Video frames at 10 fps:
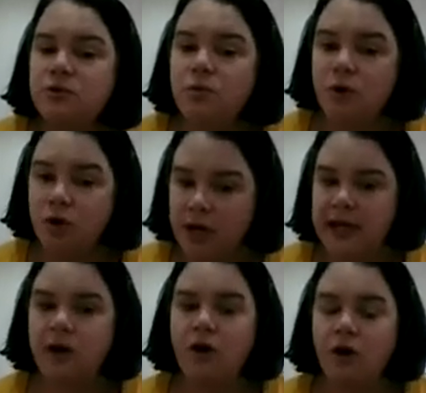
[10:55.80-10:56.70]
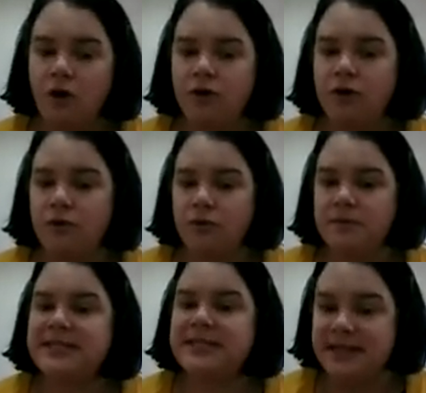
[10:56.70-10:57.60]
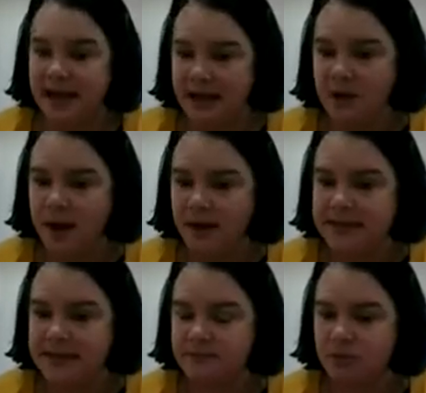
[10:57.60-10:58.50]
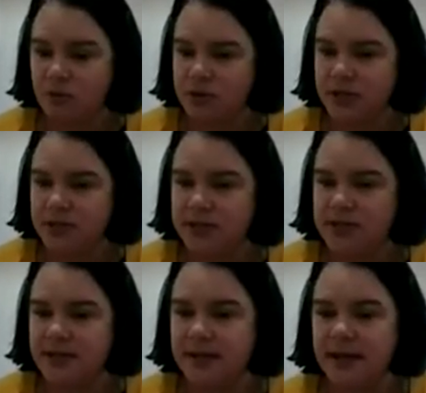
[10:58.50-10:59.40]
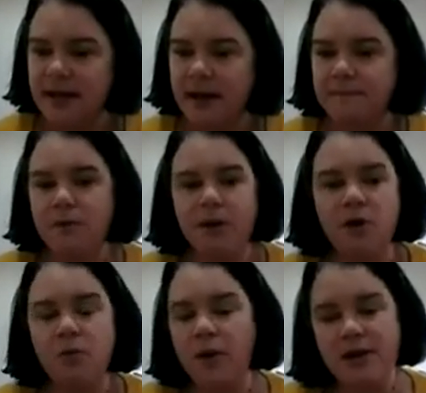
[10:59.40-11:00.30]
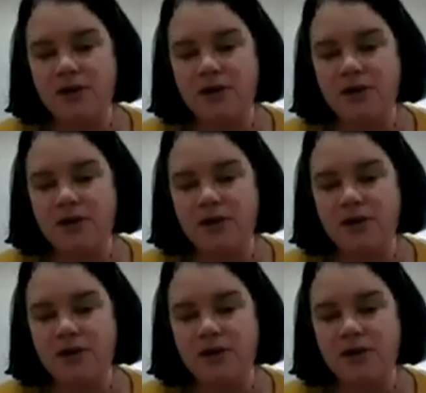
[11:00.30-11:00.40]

working on staying well is important. No matter where you